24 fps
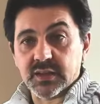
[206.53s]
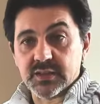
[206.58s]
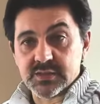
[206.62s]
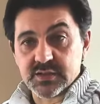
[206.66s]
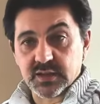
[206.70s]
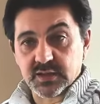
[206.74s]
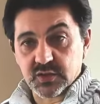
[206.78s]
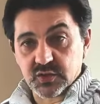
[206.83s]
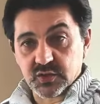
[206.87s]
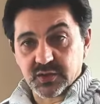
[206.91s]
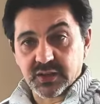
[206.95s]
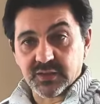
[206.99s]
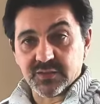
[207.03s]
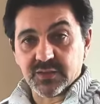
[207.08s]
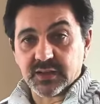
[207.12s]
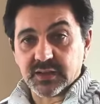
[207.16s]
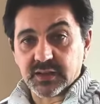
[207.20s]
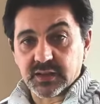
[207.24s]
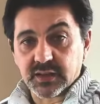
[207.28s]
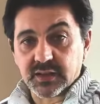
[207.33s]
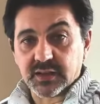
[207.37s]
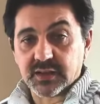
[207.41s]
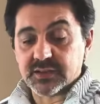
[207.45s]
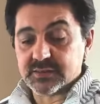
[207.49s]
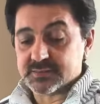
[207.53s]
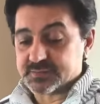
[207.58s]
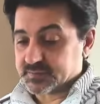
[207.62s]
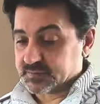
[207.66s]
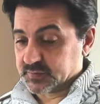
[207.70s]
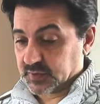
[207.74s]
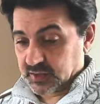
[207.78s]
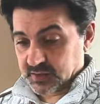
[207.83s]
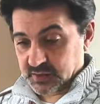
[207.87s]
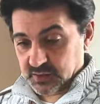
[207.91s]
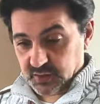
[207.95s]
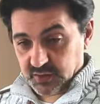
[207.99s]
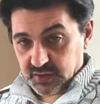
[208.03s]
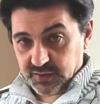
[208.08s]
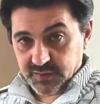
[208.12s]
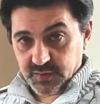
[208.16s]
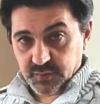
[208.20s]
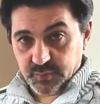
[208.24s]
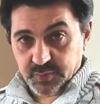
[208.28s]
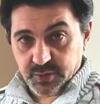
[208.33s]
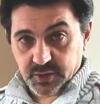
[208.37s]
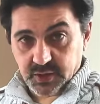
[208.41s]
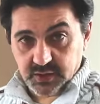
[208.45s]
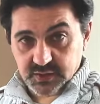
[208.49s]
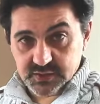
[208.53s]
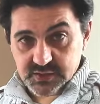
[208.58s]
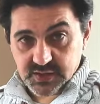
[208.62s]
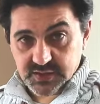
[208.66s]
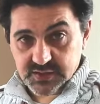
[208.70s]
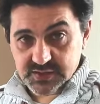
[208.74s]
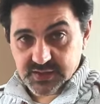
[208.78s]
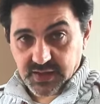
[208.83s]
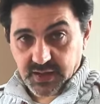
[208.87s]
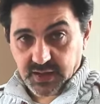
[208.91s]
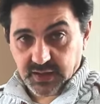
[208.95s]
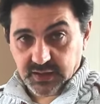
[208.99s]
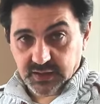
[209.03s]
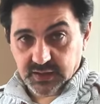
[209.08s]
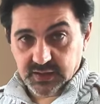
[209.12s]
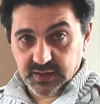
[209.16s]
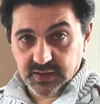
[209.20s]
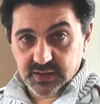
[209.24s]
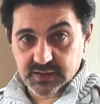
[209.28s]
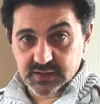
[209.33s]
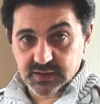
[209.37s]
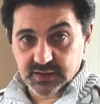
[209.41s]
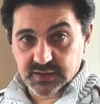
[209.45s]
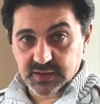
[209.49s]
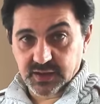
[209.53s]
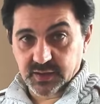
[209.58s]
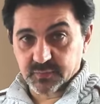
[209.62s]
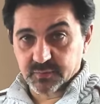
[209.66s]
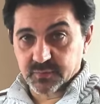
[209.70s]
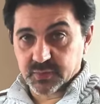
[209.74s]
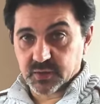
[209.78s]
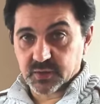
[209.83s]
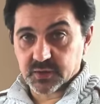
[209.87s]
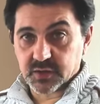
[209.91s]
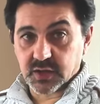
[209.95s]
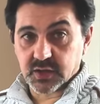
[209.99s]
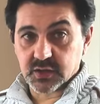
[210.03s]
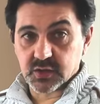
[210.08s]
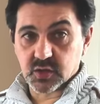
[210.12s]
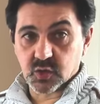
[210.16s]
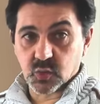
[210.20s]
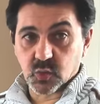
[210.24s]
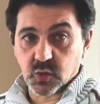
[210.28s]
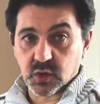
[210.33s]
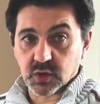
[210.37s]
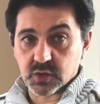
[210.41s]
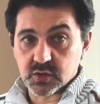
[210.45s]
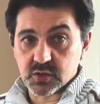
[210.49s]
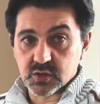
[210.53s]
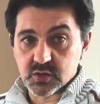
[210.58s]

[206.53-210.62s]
is that you give a click and you give a pulse exactly in the tempo that you want